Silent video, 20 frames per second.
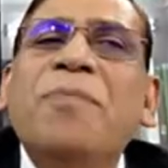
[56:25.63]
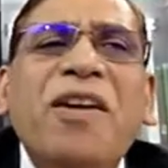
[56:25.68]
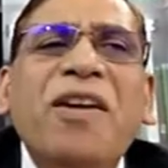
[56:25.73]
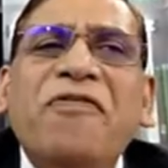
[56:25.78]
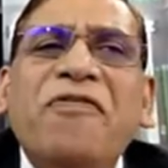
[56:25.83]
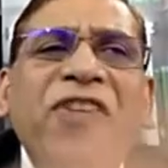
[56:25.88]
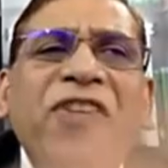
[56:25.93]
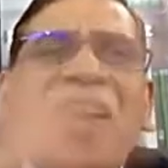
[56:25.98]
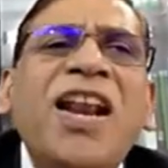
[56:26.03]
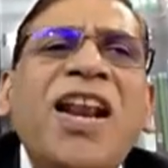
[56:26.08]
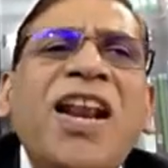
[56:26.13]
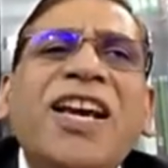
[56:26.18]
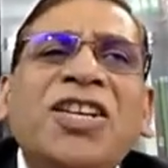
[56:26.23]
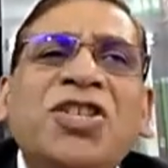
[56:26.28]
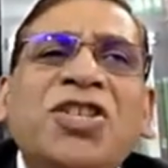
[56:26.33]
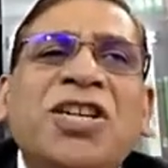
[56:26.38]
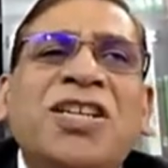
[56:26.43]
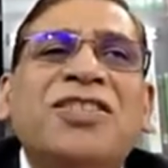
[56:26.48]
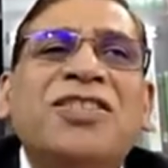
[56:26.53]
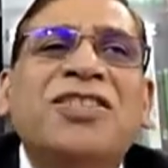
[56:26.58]
They may win
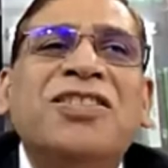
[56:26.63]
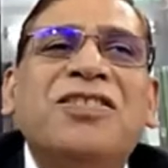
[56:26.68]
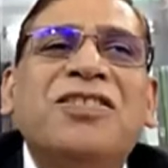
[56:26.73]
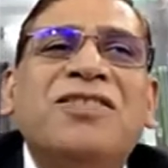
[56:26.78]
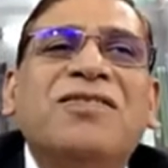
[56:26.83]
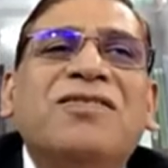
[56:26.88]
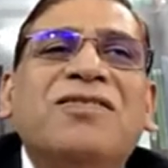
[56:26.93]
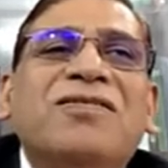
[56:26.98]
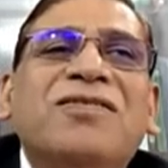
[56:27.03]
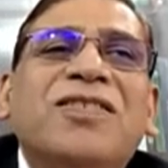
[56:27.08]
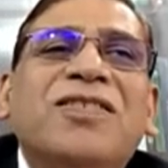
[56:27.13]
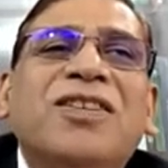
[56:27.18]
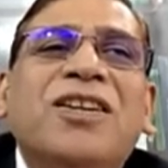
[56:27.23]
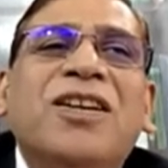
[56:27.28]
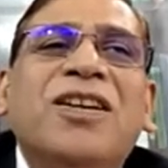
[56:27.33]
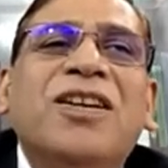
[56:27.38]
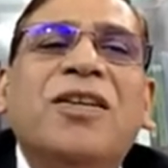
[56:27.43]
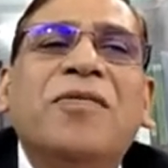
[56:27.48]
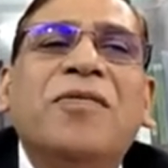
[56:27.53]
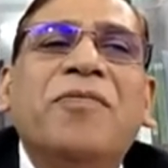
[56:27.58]
elections,
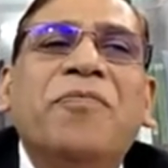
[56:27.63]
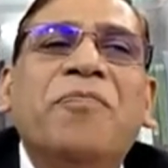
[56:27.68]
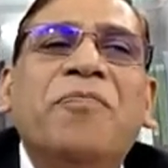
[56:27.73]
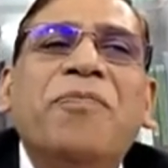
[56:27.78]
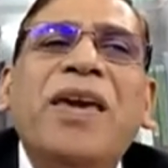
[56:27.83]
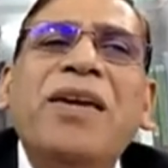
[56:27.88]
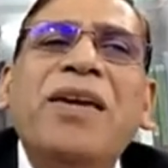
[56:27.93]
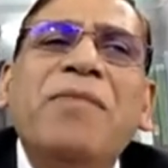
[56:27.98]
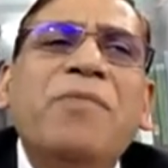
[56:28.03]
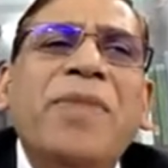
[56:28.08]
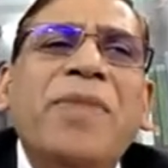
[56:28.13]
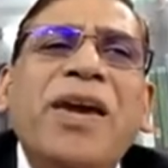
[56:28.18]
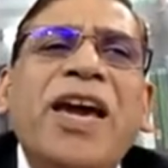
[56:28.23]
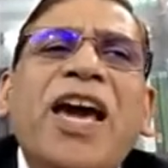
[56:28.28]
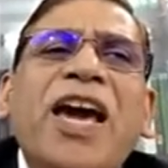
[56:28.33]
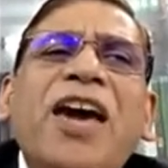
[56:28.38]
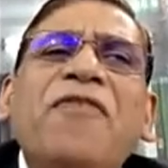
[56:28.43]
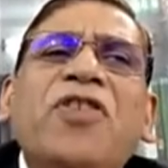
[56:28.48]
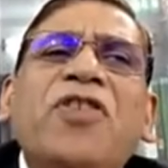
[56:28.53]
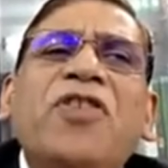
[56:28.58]
may, may
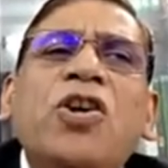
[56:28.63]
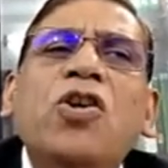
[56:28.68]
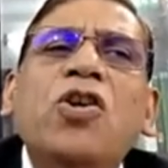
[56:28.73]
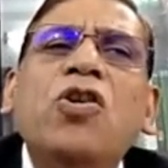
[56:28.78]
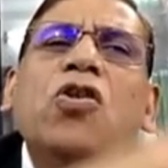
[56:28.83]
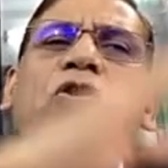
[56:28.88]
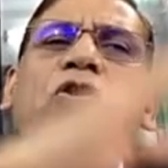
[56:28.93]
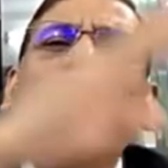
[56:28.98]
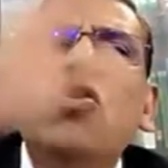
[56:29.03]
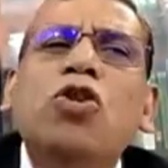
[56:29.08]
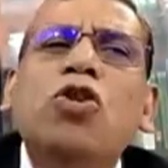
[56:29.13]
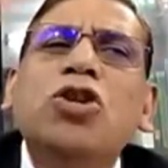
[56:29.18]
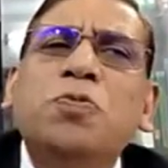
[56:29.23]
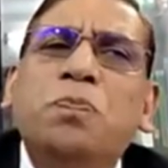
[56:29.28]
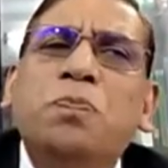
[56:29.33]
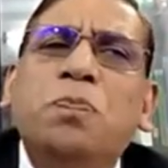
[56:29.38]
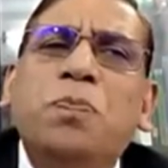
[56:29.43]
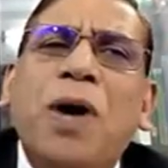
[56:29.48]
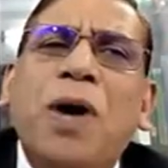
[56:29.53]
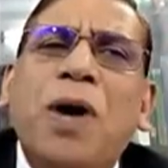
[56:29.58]
have
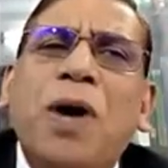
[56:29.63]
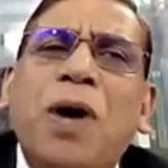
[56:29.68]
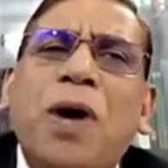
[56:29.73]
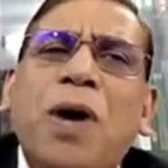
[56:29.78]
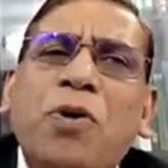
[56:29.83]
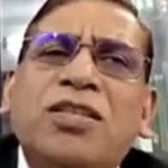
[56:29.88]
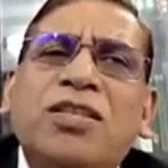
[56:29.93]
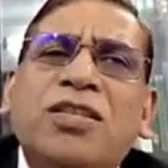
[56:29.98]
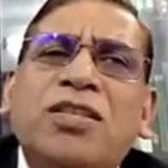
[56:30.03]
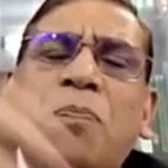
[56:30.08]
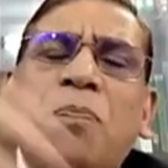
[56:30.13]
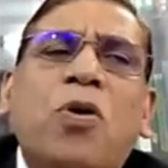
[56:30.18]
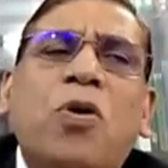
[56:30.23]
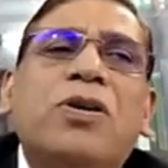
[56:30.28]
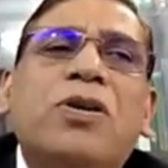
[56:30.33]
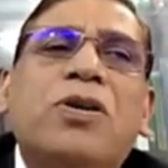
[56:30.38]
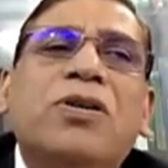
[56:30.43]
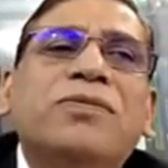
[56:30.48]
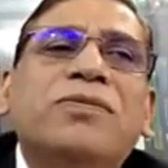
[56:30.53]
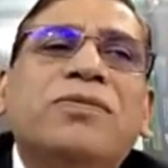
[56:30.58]
huge popular
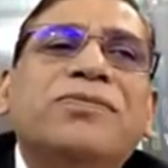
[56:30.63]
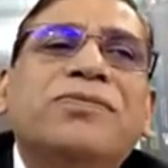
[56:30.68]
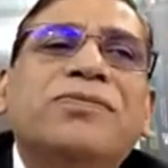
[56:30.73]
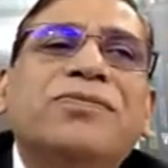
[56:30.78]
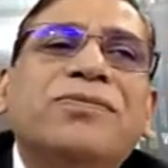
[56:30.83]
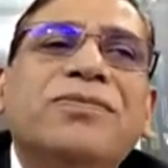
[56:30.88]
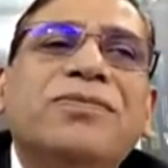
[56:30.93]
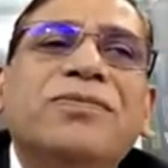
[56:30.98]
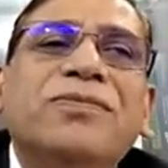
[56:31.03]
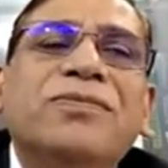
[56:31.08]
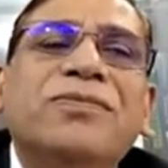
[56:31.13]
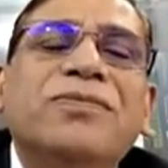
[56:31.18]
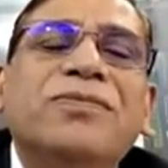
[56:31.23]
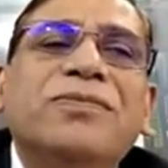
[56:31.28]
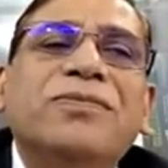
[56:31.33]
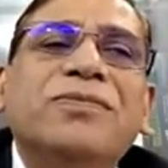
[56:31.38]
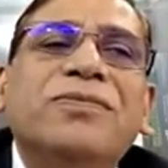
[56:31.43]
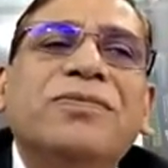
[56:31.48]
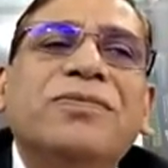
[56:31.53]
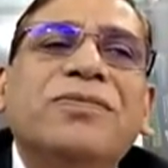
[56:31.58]
support,
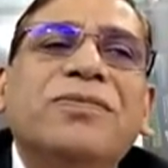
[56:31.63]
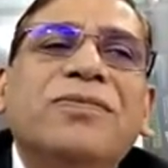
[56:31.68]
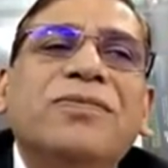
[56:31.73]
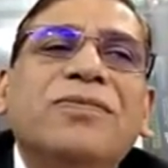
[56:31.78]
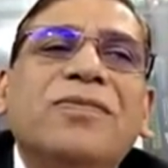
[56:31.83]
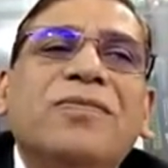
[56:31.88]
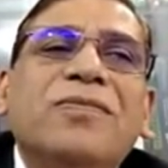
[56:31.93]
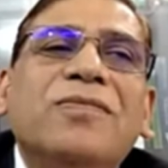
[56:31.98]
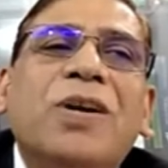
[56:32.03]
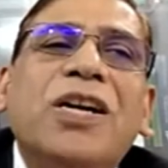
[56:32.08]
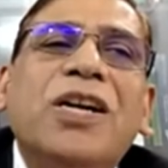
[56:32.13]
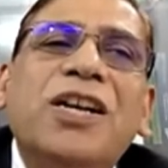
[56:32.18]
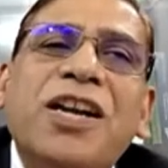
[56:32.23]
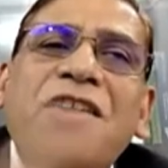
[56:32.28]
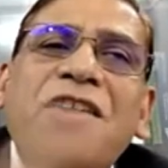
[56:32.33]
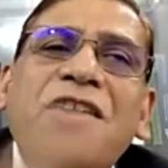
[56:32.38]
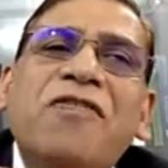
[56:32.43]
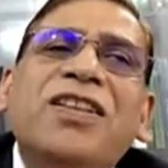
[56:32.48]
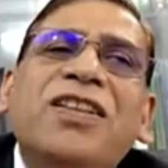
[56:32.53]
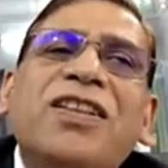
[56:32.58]
but
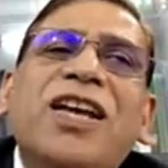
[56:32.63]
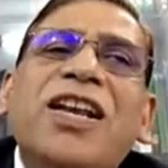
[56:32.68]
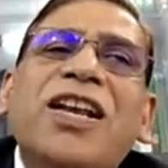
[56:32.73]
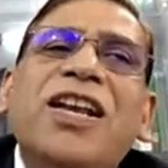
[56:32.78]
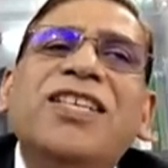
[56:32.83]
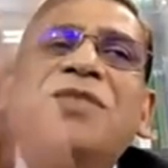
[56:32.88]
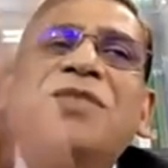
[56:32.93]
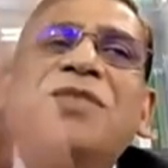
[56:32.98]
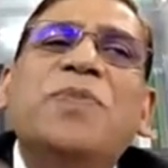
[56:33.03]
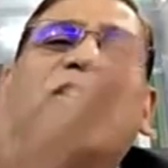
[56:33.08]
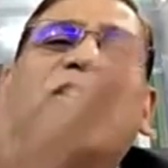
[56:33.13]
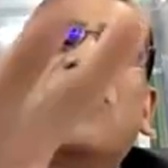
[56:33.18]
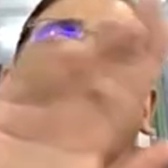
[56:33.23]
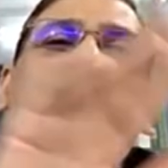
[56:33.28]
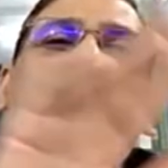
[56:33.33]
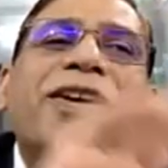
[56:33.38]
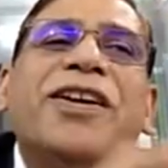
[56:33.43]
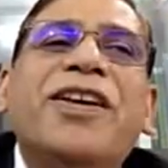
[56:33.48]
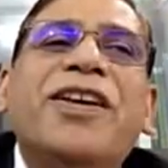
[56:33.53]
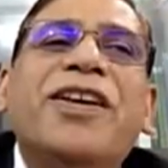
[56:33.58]
nevertheless be
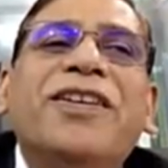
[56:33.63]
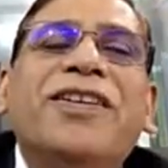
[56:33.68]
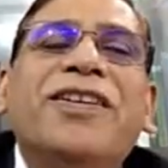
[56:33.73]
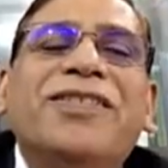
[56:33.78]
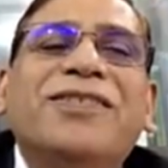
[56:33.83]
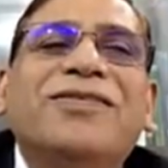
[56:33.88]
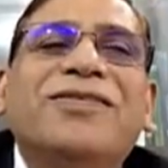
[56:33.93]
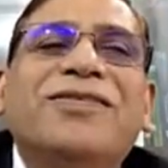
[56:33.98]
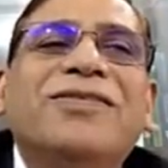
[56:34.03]
authoritarian.